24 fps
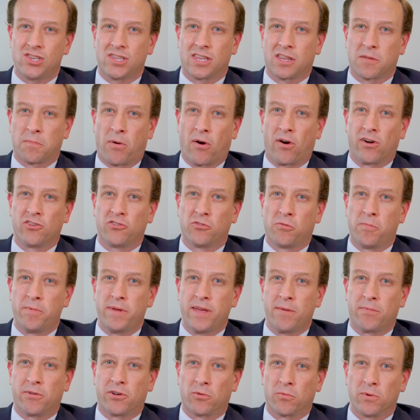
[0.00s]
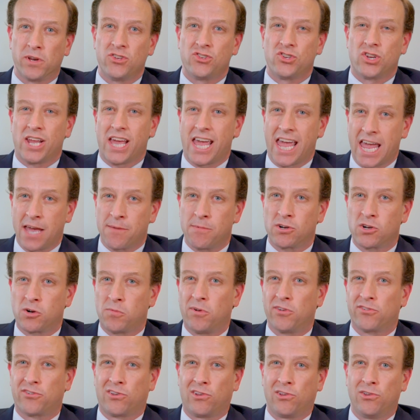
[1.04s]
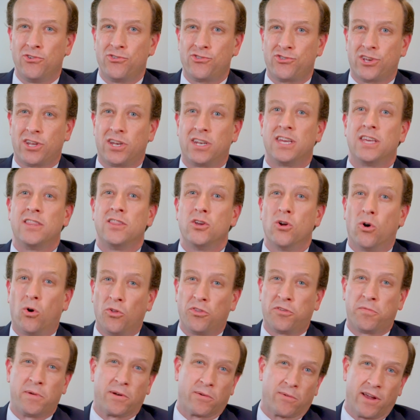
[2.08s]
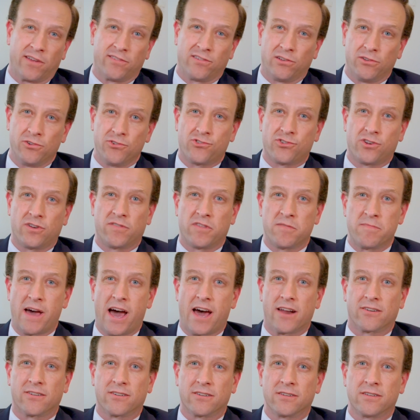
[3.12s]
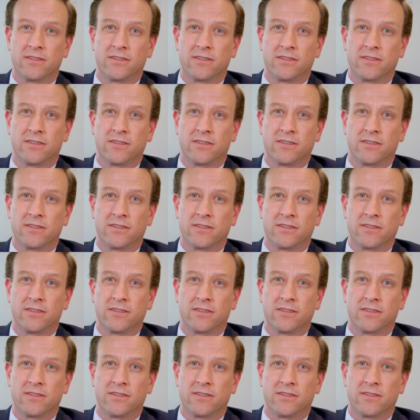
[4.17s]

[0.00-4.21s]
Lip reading: that the parties will be able to reach an amicable solution in the ultimate resolution of the matter.